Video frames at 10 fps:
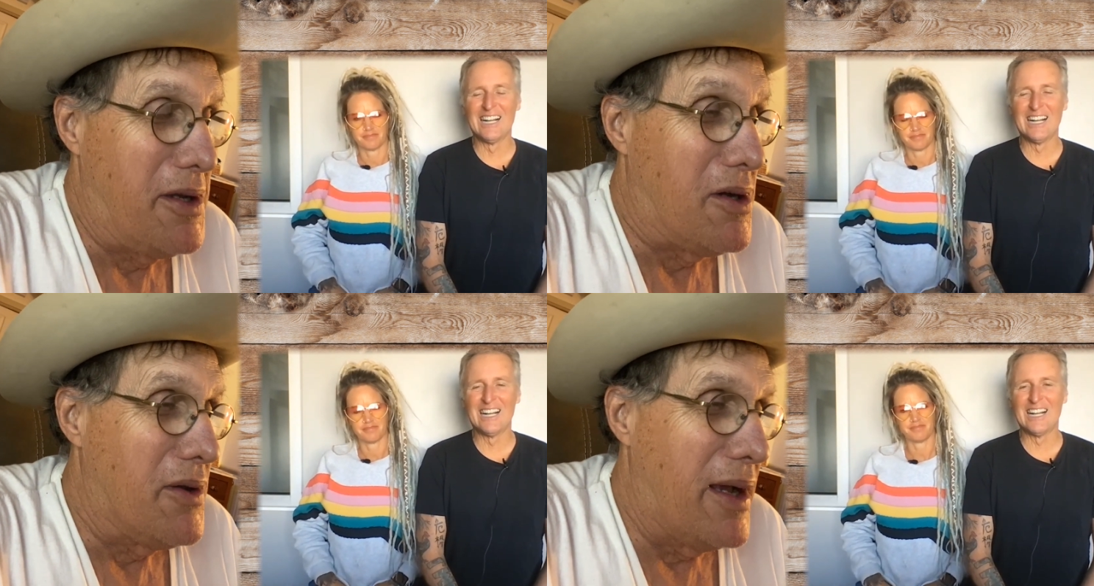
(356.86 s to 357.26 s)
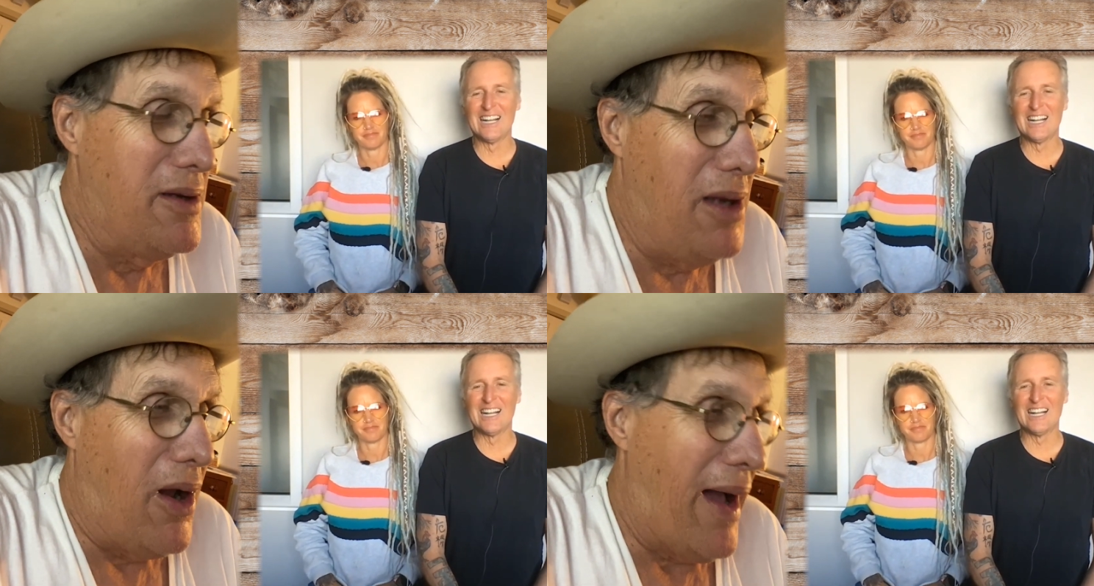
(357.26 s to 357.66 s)
Speaker 1: deal. Now,
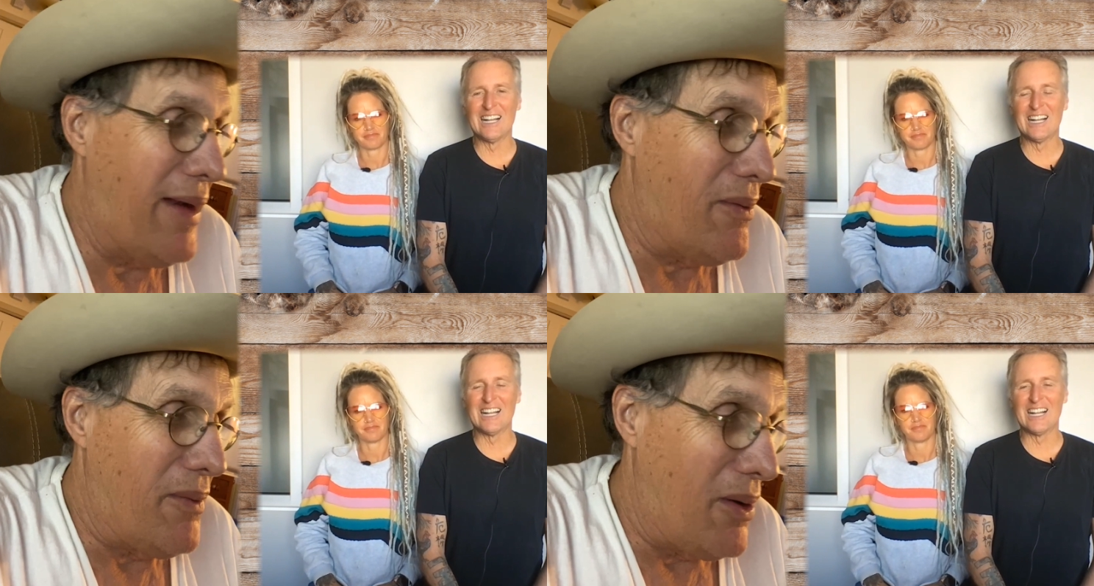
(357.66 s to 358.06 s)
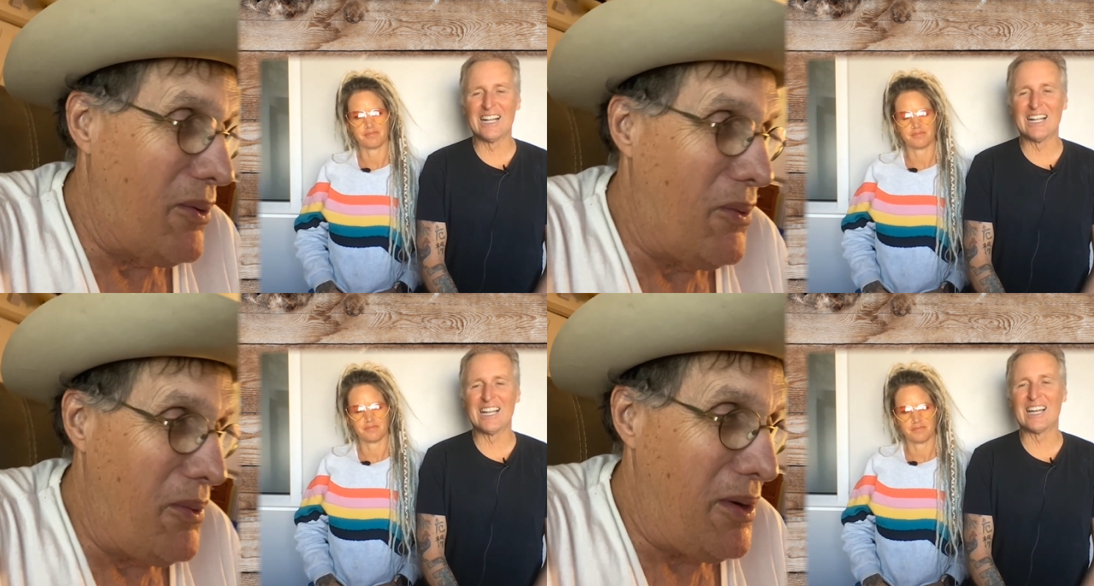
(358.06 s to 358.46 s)
you know, I don't
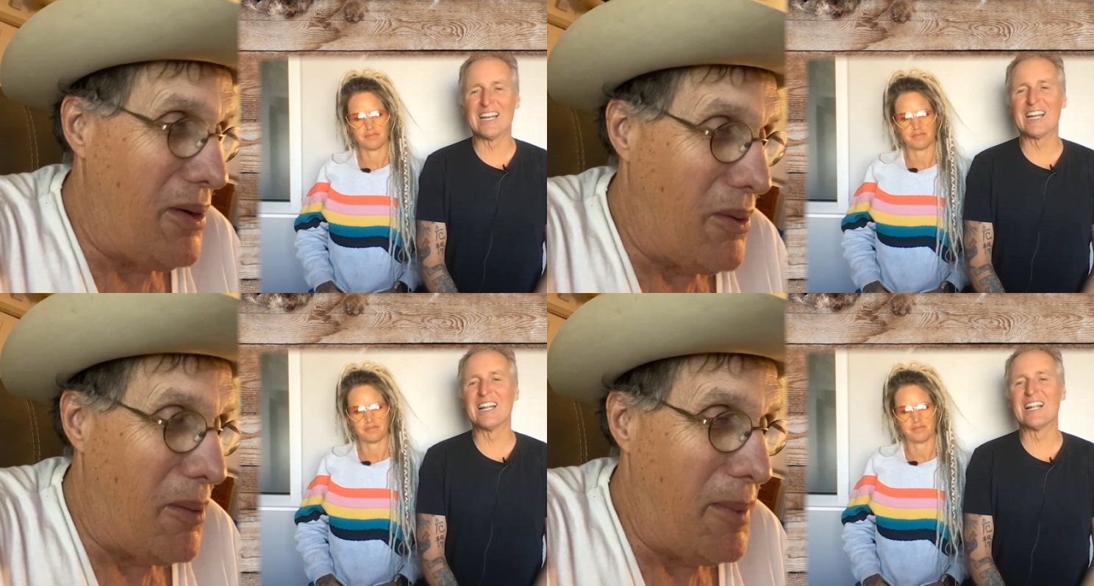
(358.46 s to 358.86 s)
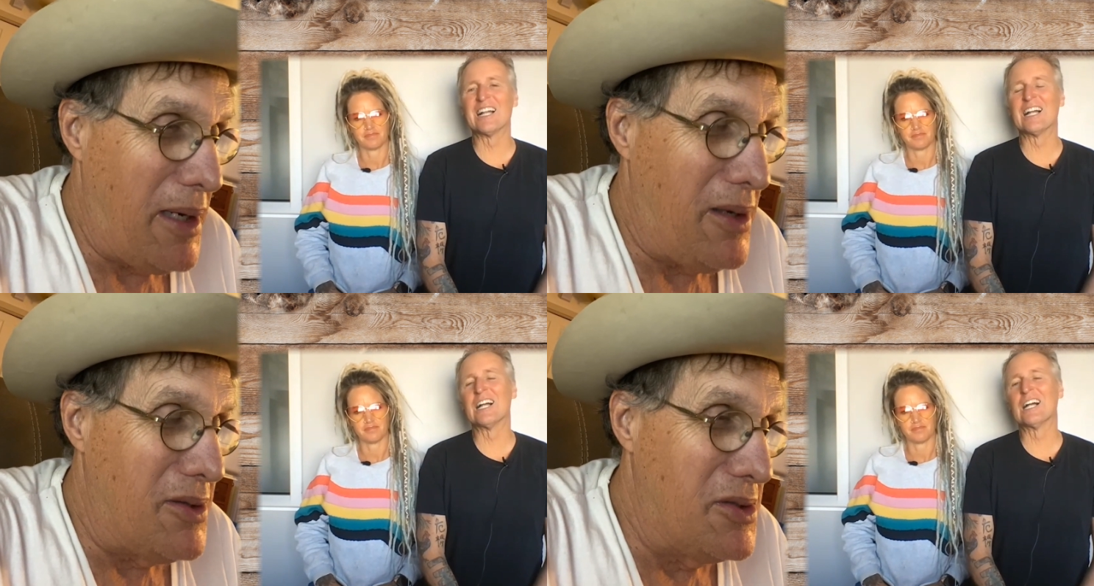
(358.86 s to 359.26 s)
know, you know, I
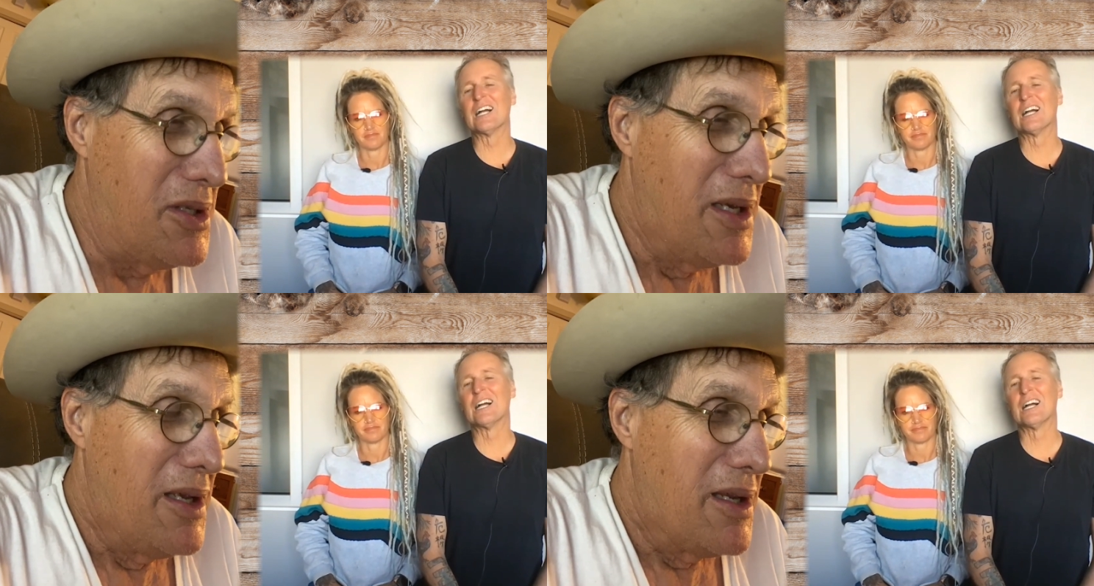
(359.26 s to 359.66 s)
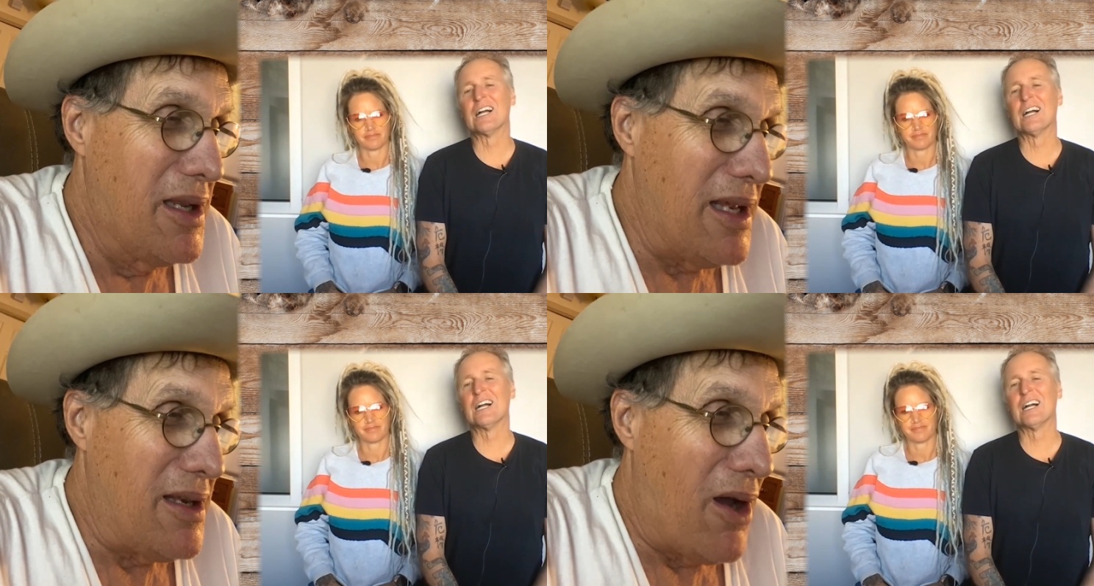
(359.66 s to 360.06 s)
mean,
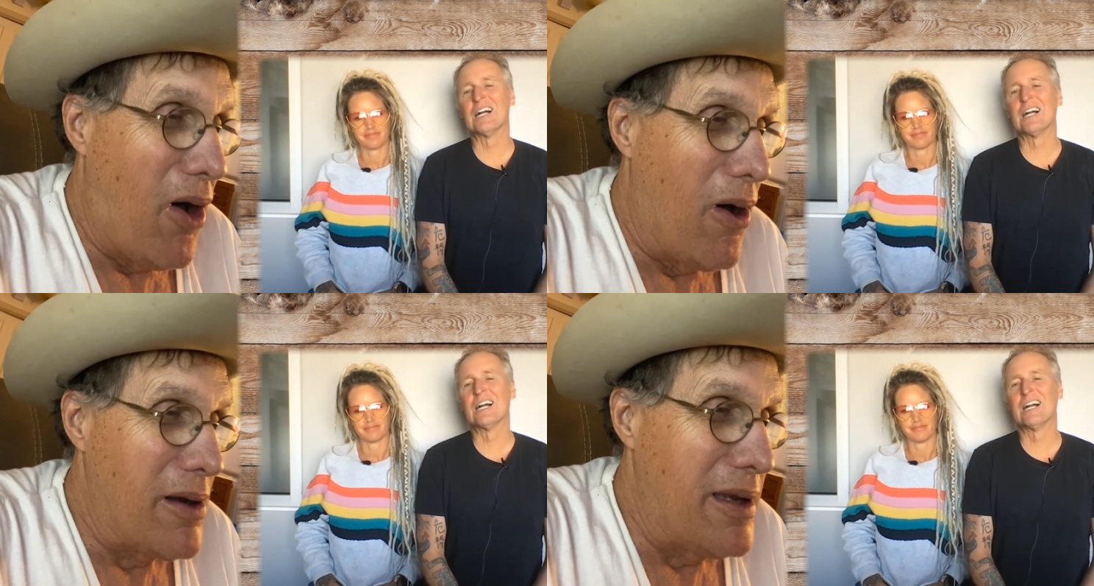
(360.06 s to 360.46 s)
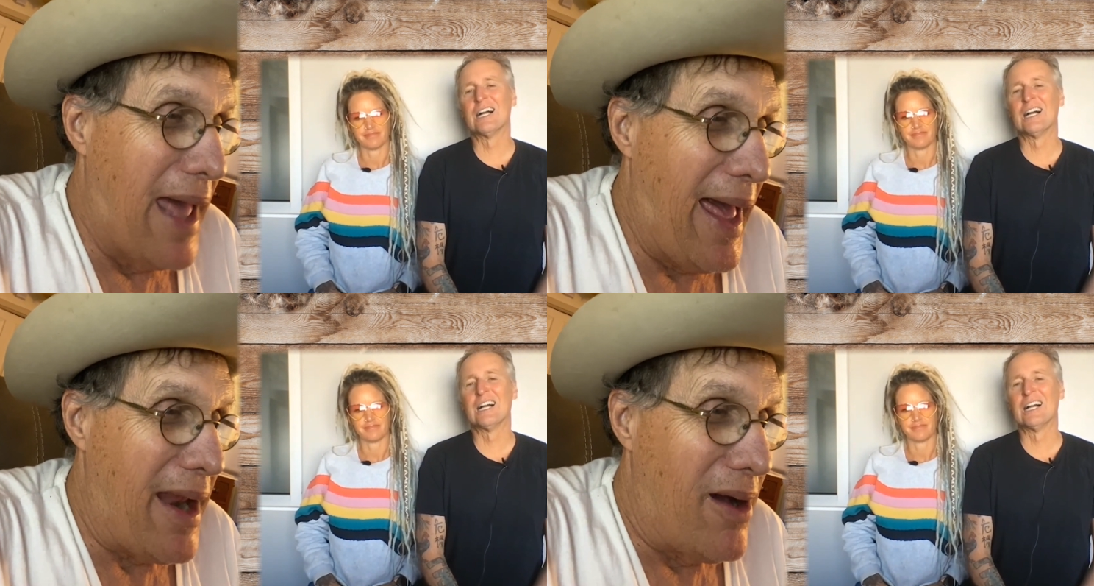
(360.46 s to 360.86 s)
getting hard
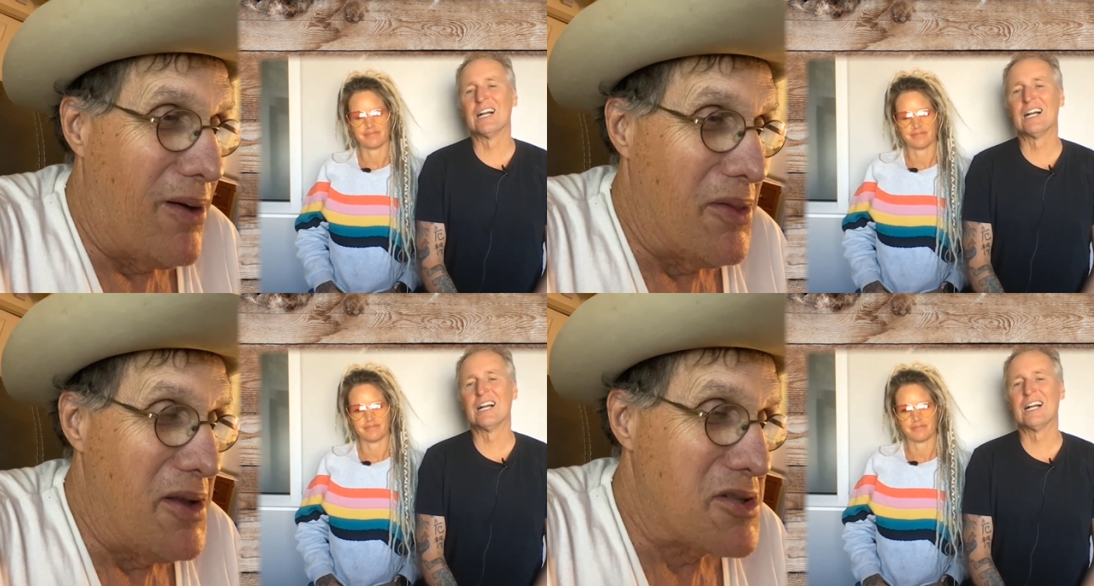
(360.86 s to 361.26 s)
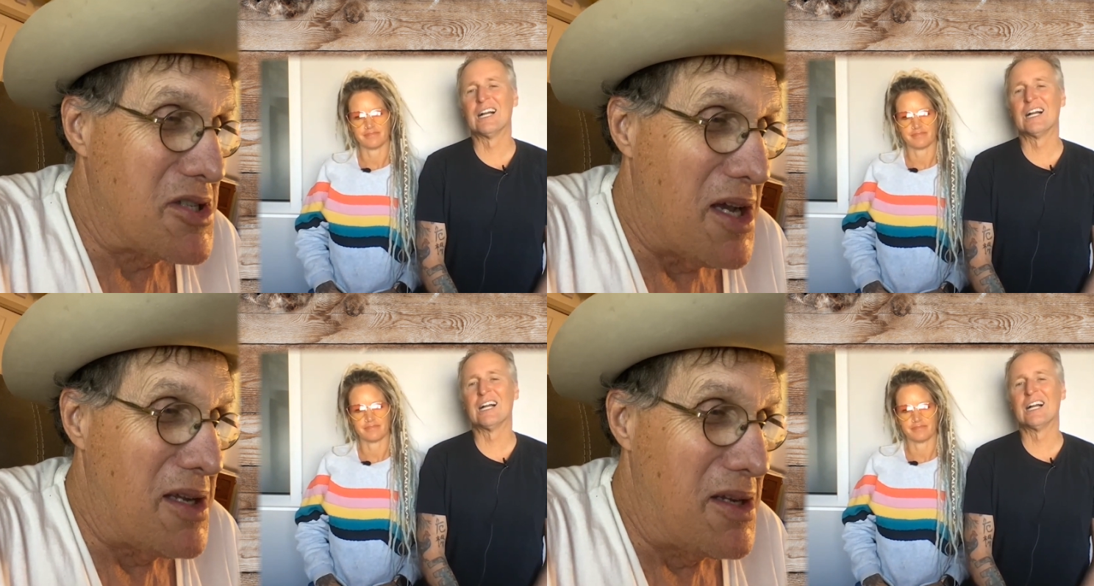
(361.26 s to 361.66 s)
data on this
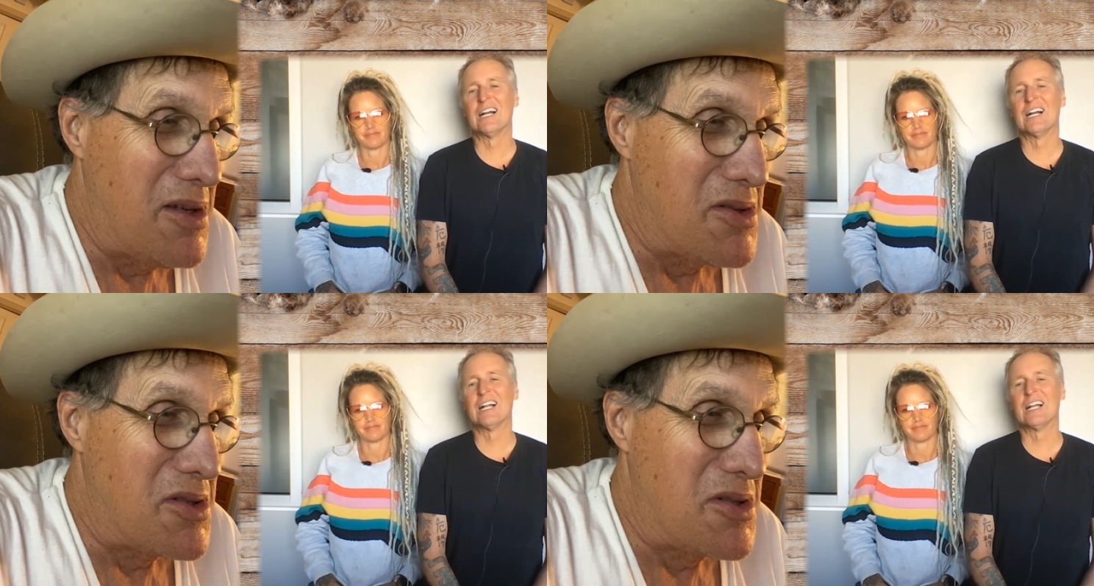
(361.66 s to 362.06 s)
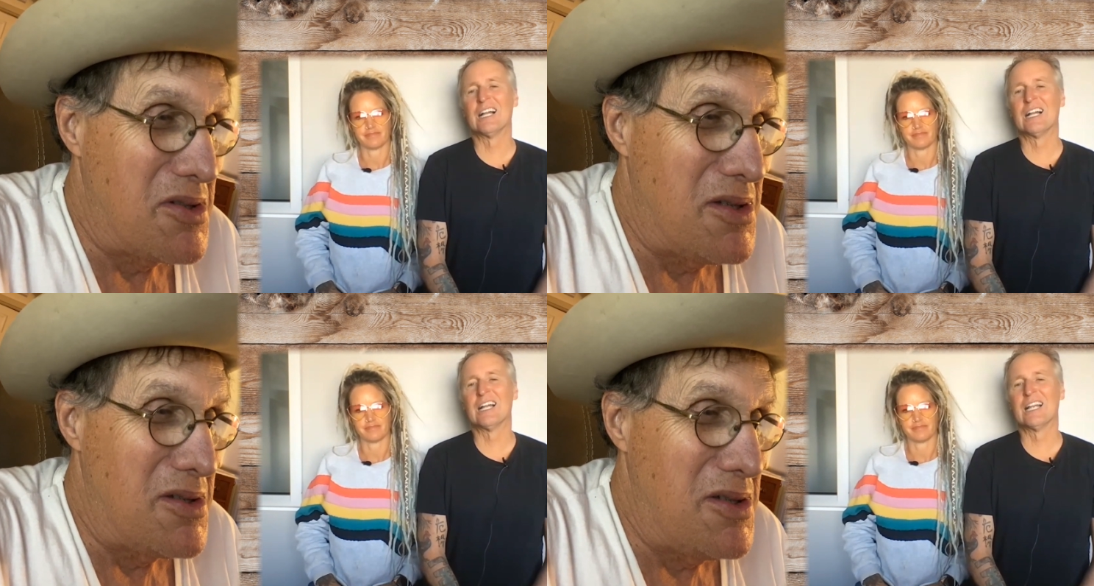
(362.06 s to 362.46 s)
thing is,
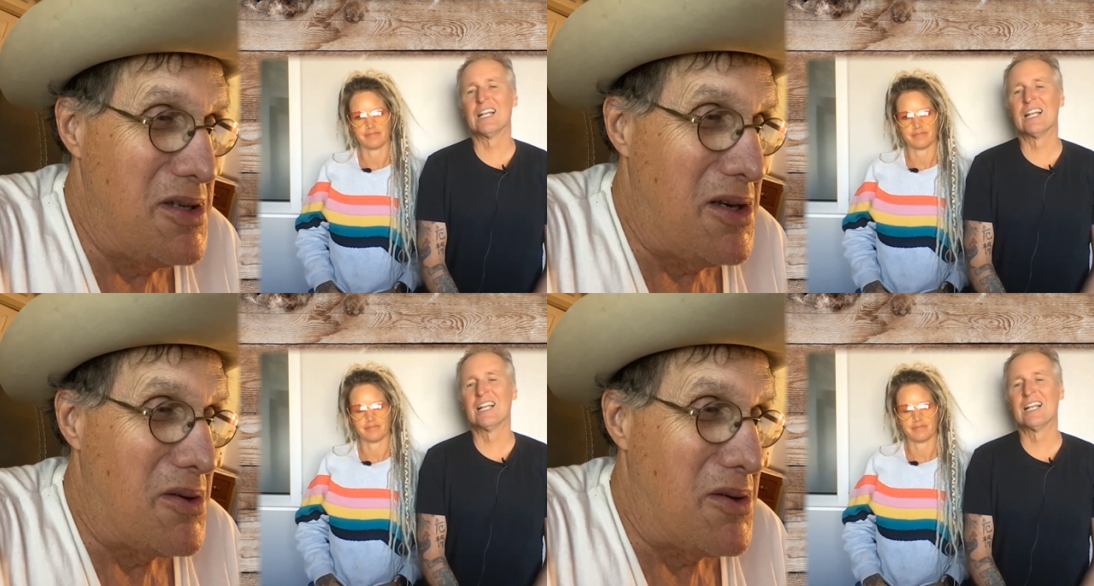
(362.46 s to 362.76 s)
you